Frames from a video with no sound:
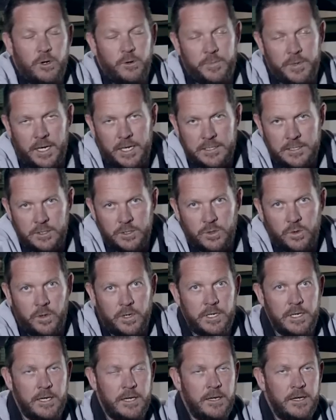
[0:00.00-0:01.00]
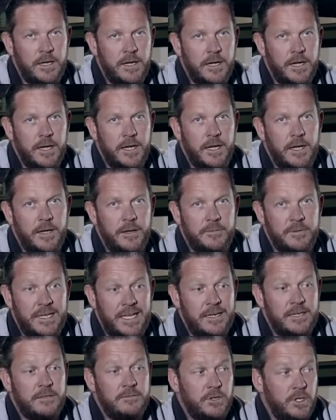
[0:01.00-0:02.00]
I hope you guys enjoy uh,
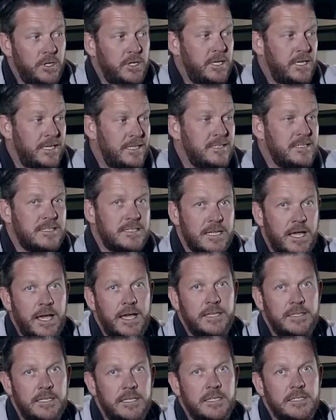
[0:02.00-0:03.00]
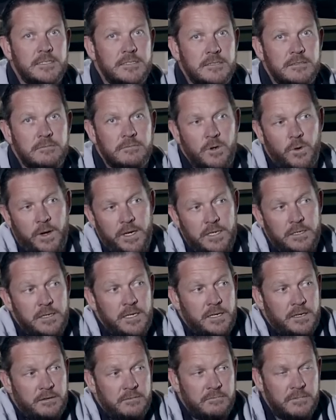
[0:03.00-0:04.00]
getting a look inside this quite
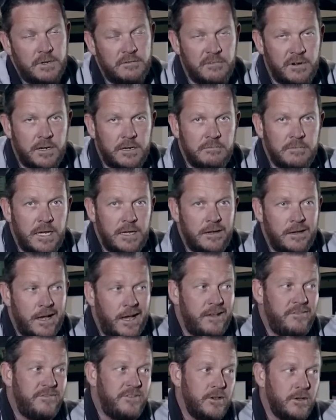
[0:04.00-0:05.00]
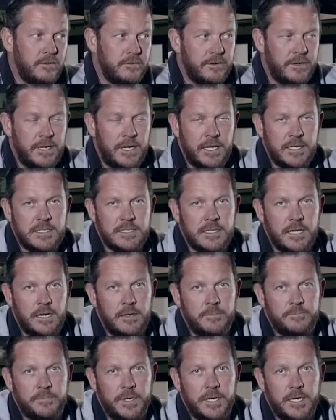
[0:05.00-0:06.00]
unique and, and very, I feel, very nice
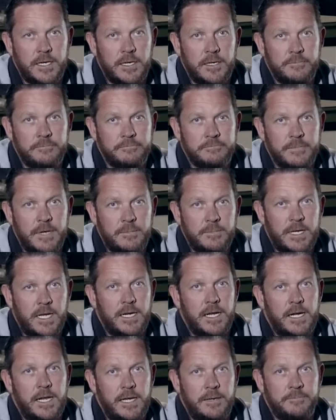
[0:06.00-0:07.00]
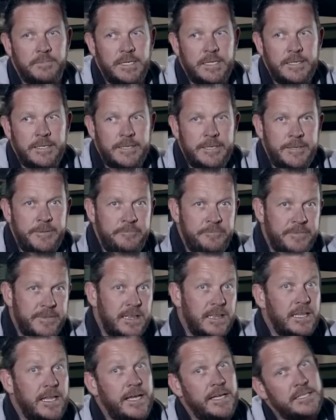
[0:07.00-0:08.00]
setup uh, M nine ninety-eight.
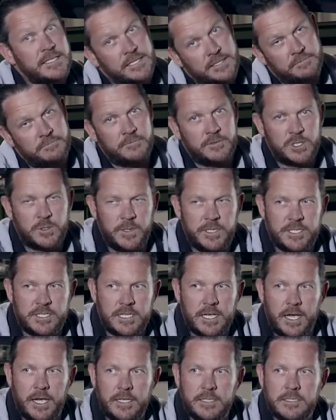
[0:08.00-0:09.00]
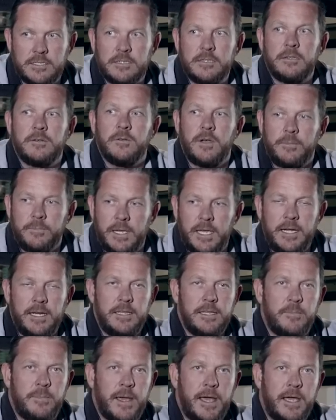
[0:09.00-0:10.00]
Let's switch sides, get
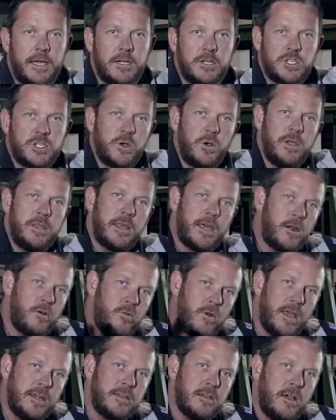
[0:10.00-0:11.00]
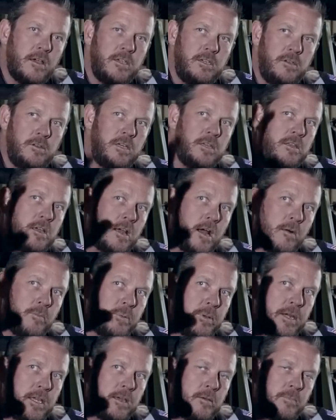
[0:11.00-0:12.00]
in the back, show you that Red Dot unit, the
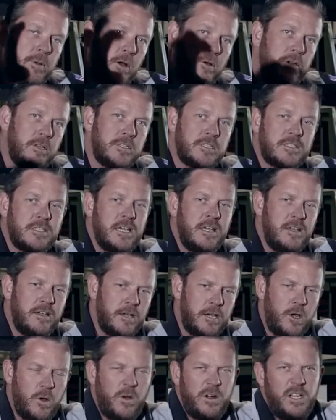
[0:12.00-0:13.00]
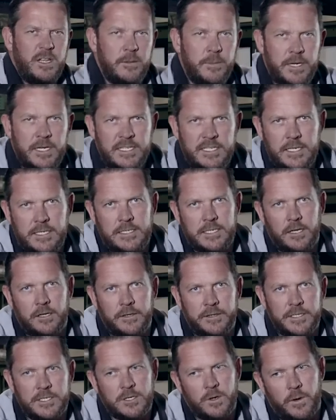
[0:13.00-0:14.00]
complementing components, and go into a little bit of detail
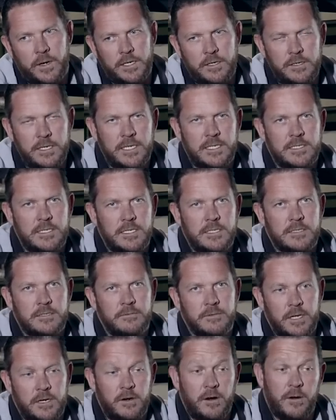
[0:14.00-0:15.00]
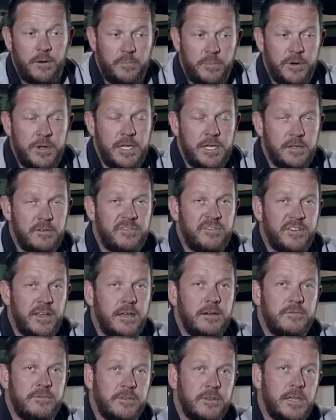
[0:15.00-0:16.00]
on these quite unique seats that are a pretty good
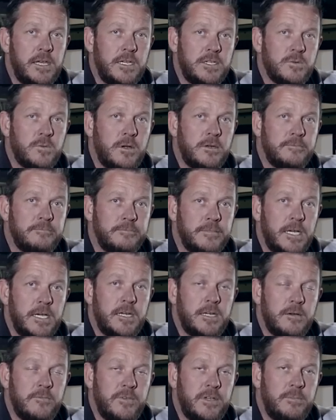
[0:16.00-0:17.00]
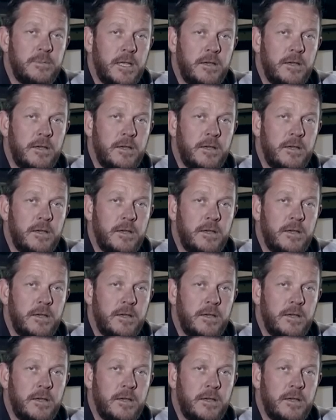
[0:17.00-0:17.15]
fit for the H one and Humvee